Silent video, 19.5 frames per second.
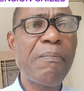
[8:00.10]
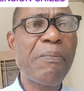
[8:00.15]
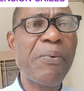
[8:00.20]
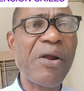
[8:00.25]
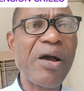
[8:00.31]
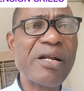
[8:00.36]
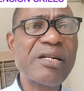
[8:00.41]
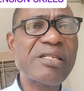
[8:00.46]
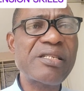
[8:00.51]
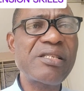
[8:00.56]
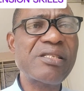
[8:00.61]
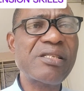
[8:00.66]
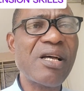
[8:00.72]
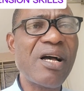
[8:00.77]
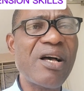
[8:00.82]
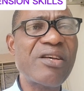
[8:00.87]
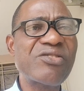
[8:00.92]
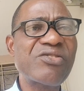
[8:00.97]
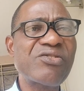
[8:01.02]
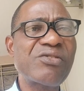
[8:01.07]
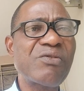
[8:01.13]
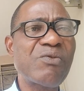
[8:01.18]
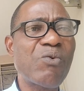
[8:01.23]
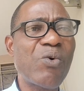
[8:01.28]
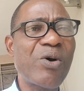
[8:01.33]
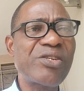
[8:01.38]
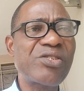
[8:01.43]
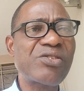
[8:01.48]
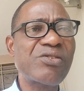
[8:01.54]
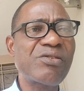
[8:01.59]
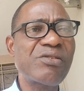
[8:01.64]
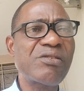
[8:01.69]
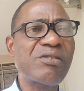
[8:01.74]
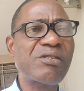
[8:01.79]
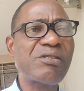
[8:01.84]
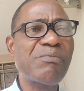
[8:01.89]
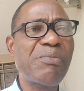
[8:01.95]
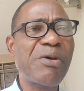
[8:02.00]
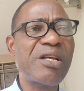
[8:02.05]
Practice answering
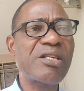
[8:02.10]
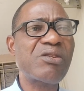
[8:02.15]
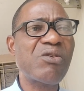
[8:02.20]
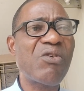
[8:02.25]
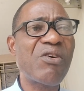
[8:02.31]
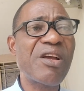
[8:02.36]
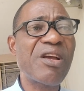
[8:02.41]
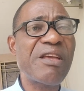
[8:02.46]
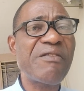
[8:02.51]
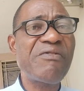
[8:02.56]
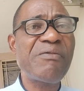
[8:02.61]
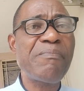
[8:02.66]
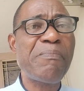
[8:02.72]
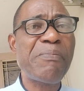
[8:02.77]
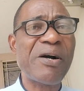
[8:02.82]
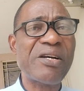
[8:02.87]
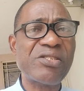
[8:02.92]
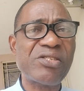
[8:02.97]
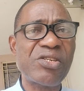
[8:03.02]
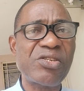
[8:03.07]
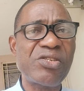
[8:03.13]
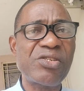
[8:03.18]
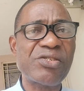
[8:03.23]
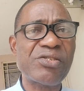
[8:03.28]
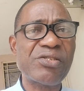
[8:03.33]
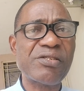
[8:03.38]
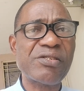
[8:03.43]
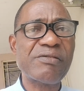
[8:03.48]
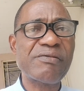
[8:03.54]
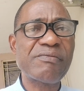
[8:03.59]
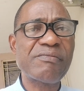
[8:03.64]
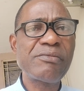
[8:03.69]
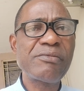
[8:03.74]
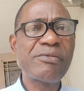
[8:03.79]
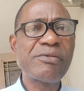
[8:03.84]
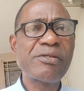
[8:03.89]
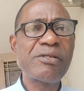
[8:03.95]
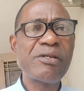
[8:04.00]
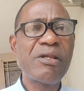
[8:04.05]
questions based on given passages.
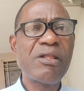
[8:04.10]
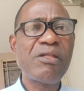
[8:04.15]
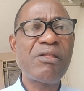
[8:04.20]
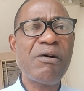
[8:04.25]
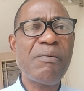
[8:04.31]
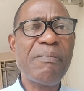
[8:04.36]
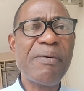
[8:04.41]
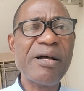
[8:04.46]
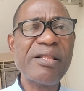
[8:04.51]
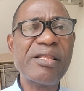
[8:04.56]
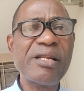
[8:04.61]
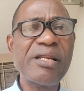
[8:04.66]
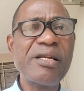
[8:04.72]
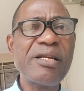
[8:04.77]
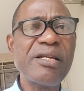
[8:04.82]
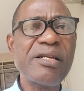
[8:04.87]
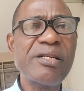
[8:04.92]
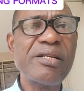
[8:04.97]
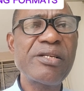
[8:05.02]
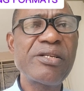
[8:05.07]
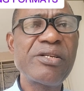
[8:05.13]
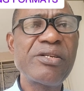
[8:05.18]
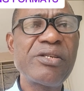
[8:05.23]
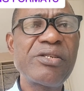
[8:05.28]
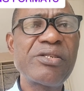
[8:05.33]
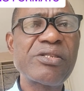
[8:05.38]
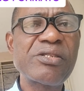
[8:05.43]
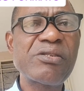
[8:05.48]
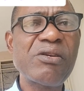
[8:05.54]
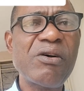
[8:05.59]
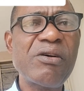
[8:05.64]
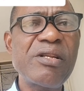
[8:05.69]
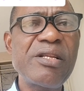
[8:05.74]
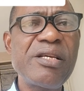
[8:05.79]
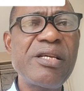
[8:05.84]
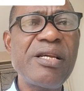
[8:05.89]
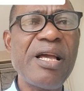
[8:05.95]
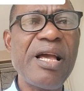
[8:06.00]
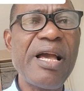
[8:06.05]
Number 3,
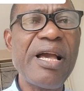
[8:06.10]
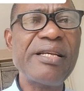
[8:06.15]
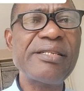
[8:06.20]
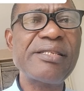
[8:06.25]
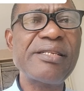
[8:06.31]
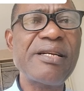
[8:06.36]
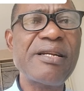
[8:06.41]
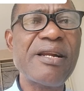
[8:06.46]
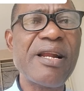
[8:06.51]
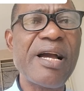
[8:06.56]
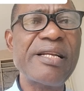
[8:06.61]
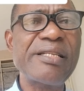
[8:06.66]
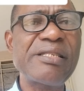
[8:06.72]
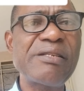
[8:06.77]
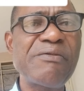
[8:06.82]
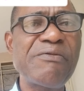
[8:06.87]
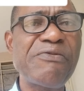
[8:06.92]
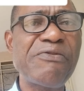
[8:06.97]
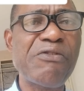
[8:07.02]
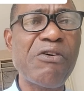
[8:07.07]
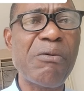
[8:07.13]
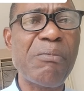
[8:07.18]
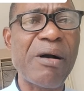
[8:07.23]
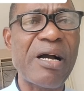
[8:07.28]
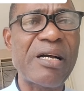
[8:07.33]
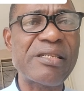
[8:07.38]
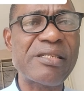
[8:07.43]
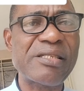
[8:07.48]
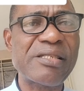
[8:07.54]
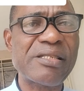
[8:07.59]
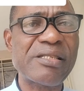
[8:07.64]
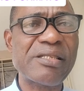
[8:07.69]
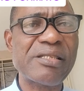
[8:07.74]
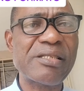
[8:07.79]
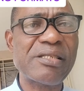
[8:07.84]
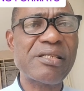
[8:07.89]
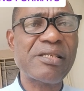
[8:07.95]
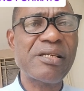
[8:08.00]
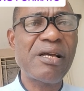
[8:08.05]
study essay writing formats.